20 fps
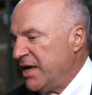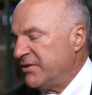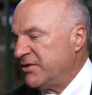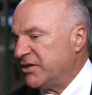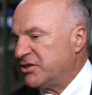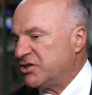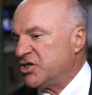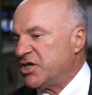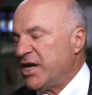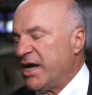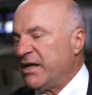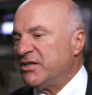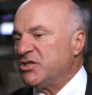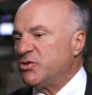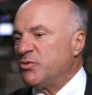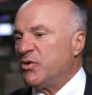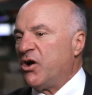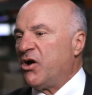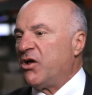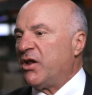The
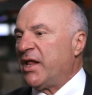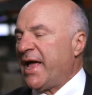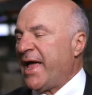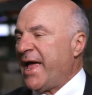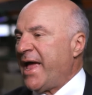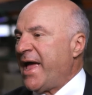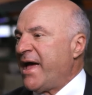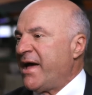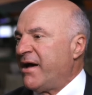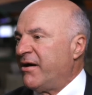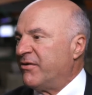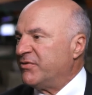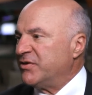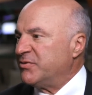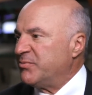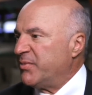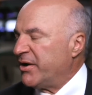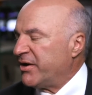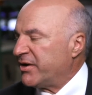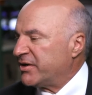challenge we all have
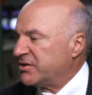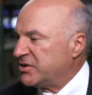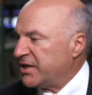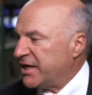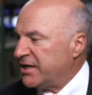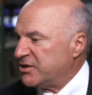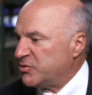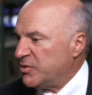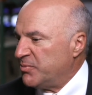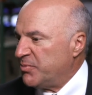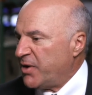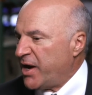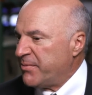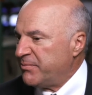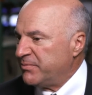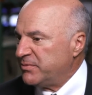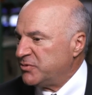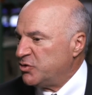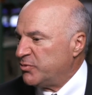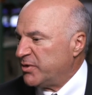in America today is we
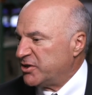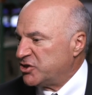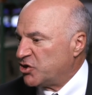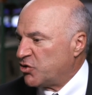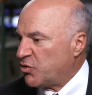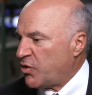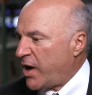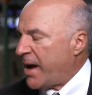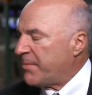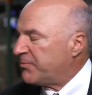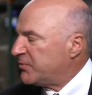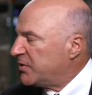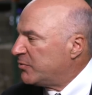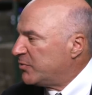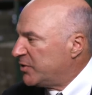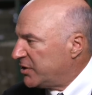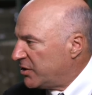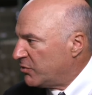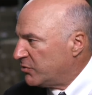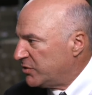buy too much crap that
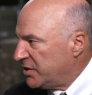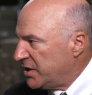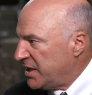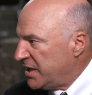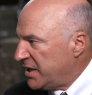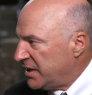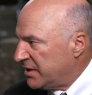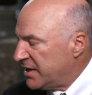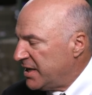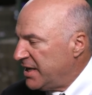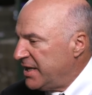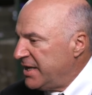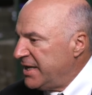we don't need.